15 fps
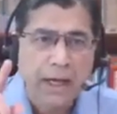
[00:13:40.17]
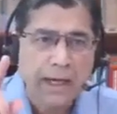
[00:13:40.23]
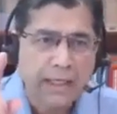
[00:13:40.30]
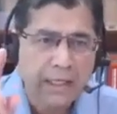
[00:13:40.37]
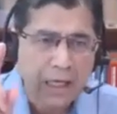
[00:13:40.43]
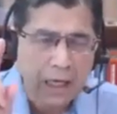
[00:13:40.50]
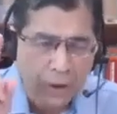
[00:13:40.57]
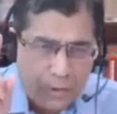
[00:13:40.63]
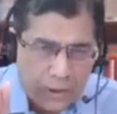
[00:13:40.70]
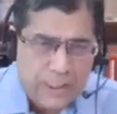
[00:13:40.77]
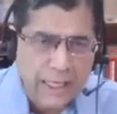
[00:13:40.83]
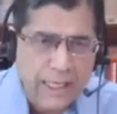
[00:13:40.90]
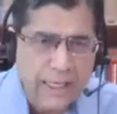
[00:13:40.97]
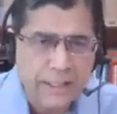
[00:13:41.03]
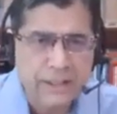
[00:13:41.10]
In an
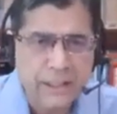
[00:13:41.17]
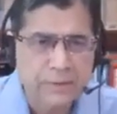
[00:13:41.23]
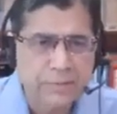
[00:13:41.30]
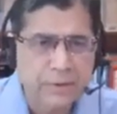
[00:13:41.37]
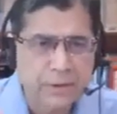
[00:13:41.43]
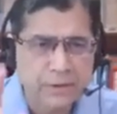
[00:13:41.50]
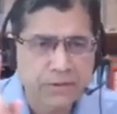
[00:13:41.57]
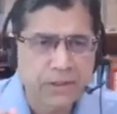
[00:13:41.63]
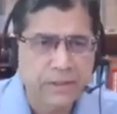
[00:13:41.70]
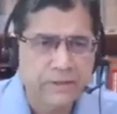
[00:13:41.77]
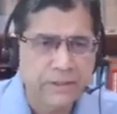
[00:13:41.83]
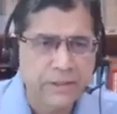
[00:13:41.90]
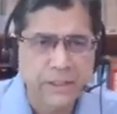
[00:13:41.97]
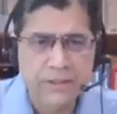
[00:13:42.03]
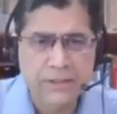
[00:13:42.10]
outstanding judgment of
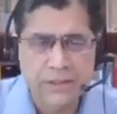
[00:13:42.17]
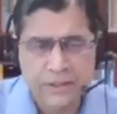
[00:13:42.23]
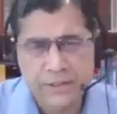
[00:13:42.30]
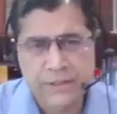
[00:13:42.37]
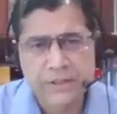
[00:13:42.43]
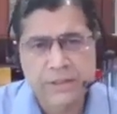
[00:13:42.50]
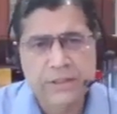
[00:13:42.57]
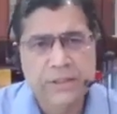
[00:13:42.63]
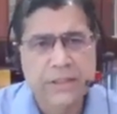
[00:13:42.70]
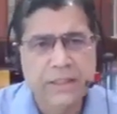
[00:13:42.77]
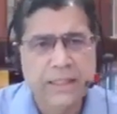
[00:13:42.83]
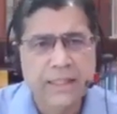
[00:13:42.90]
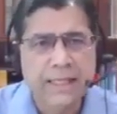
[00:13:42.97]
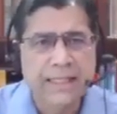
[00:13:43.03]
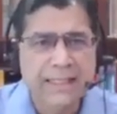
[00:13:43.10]
7 judges,
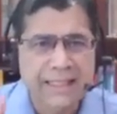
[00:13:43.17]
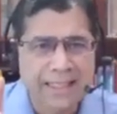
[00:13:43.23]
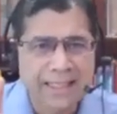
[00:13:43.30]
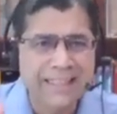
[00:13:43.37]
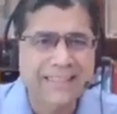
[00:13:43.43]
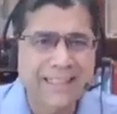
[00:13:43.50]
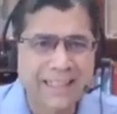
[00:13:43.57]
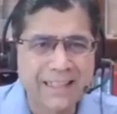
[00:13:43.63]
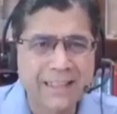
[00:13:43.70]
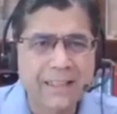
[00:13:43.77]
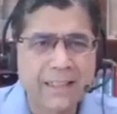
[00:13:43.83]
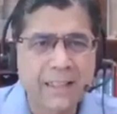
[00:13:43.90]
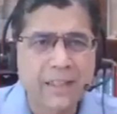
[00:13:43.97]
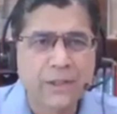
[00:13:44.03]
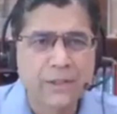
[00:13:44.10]
they said
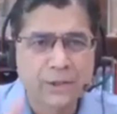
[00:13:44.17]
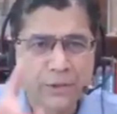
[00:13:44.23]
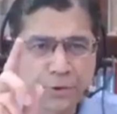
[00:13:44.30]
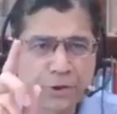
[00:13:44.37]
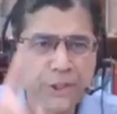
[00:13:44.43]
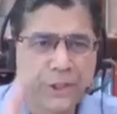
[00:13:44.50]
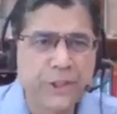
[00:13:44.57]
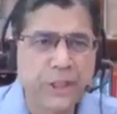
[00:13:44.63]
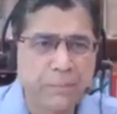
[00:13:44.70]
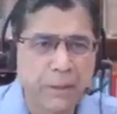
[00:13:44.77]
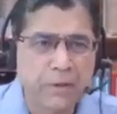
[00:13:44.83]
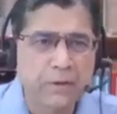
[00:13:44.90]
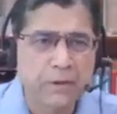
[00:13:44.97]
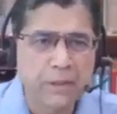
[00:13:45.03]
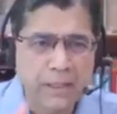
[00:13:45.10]
judicial
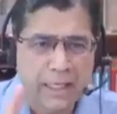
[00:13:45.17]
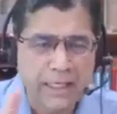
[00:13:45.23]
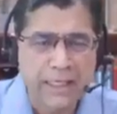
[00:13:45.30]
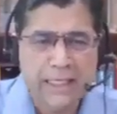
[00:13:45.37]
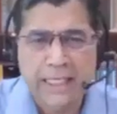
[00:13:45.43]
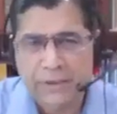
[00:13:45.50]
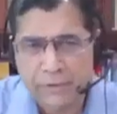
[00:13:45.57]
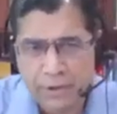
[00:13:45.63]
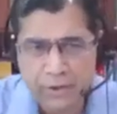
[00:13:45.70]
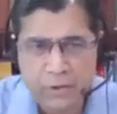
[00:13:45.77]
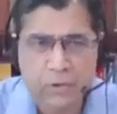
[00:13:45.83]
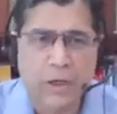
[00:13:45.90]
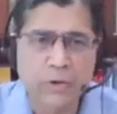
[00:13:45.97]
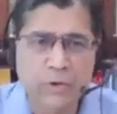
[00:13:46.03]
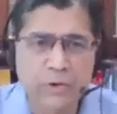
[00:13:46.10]
power can never
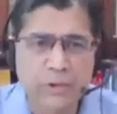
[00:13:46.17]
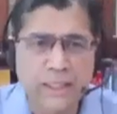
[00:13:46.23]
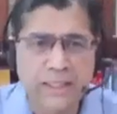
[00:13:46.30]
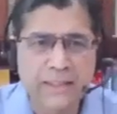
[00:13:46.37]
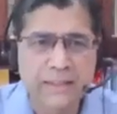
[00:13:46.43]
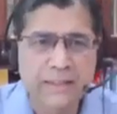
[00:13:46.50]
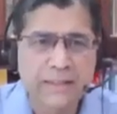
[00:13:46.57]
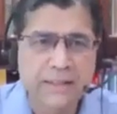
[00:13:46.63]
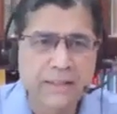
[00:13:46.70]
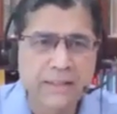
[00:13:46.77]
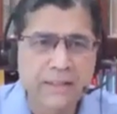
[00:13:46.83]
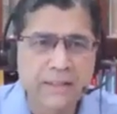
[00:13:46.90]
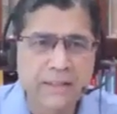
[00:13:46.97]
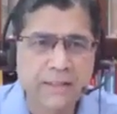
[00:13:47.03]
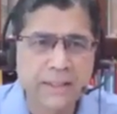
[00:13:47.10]
go outside
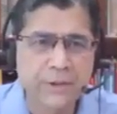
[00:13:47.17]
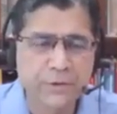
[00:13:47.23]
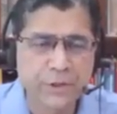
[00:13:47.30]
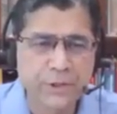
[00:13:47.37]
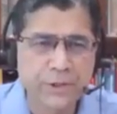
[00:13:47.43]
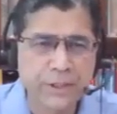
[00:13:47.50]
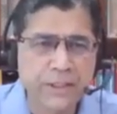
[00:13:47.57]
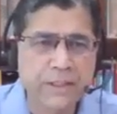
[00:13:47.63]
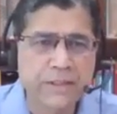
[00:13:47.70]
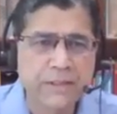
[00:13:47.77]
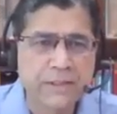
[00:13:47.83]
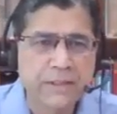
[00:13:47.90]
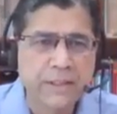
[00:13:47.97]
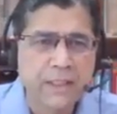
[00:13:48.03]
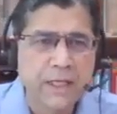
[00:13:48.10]
the judiciary.
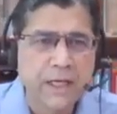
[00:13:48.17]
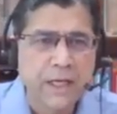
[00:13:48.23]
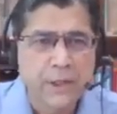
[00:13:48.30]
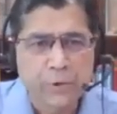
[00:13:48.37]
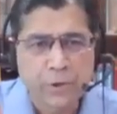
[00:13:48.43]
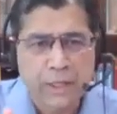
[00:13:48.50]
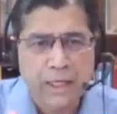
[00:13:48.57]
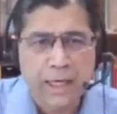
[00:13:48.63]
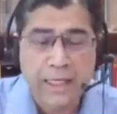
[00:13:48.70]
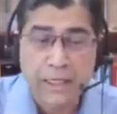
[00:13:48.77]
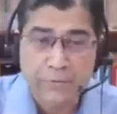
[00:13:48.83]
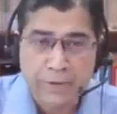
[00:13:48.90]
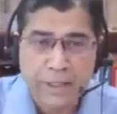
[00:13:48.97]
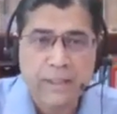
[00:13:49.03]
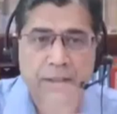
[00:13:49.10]
And
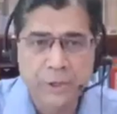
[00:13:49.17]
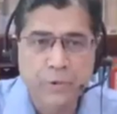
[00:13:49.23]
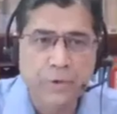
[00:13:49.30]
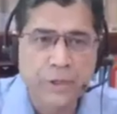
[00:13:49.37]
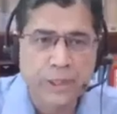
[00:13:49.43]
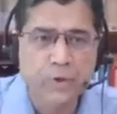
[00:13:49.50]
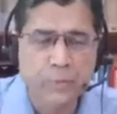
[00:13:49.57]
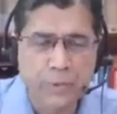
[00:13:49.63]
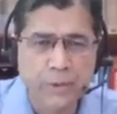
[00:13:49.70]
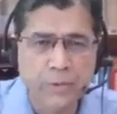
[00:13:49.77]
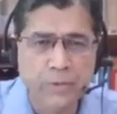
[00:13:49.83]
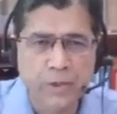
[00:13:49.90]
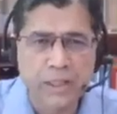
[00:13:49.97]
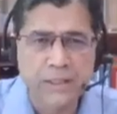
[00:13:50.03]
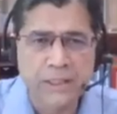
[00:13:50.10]
in fact, the UK
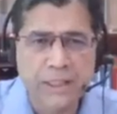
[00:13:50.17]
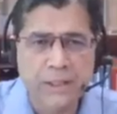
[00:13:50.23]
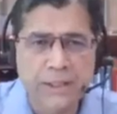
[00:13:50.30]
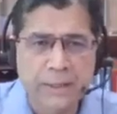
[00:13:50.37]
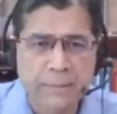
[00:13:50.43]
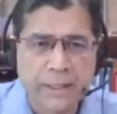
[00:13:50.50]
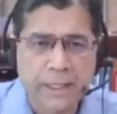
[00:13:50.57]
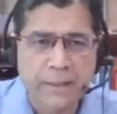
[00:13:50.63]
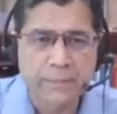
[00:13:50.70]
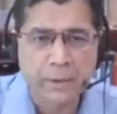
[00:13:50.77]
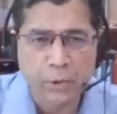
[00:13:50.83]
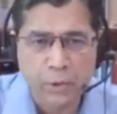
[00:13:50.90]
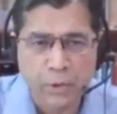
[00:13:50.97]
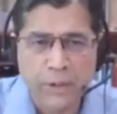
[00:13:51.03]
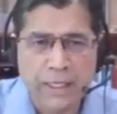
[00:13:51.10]
Supreme Court has held there can be
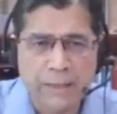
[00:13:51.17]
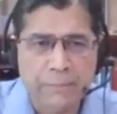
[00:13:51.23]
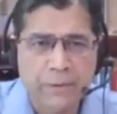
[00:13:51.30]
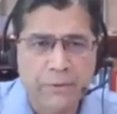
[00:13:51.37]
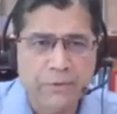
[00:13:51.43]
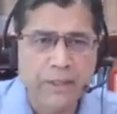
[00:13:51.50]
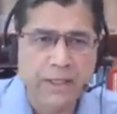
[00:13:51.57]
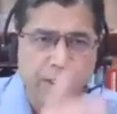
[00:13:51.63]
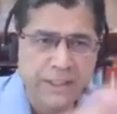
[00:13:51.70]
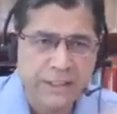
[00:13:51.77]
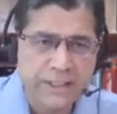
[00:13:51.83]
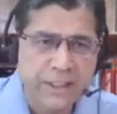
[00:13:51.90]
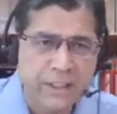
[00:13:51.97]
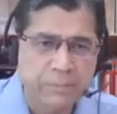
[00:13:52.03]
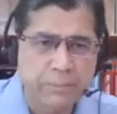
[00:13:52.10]
overlap between
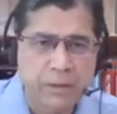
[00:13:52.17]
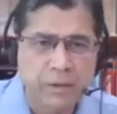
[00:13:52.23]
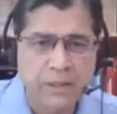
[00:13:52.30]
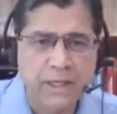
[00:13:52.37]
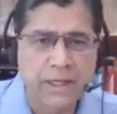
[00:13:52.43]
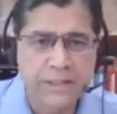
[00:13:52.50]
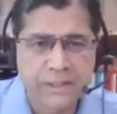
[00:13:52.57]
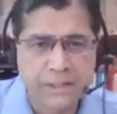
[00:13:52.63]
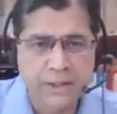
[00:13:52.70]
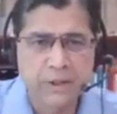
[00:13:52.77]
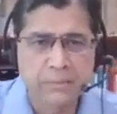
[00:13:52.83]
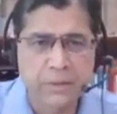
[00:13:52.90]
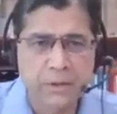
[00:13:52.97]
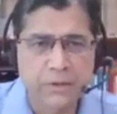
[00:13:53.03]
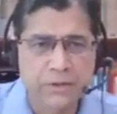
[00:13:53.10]
legislative power and
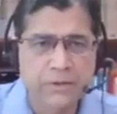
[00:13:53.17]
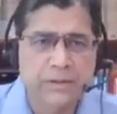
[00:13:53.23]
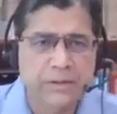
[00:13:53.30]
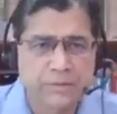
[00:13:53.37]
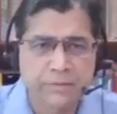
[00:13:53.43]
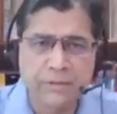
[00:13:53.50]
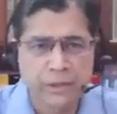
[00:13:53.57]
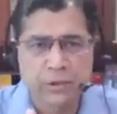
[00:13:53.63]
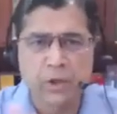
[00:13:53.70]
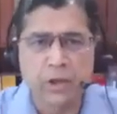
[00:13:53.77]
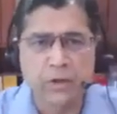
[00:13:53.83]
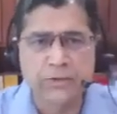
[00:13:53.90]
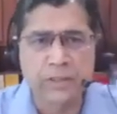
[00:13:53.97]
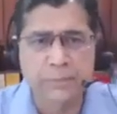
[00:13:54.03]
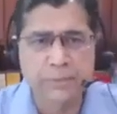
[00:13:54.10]
executive power. We
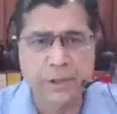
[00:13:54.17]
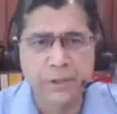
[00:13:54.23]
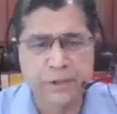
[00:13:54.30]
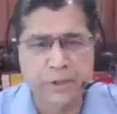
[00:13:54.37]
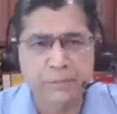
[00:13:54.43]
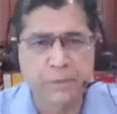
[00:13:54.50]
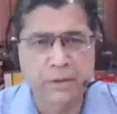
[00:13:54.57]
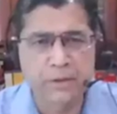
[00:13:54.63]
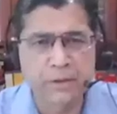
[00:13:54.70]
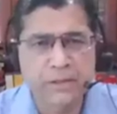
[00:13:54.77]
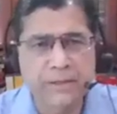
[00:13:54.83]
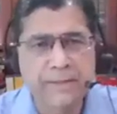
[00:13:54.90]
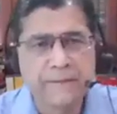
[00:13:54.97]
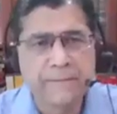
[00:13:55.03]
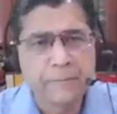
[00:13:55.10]
talk of separation of
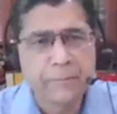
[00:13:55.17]
powers.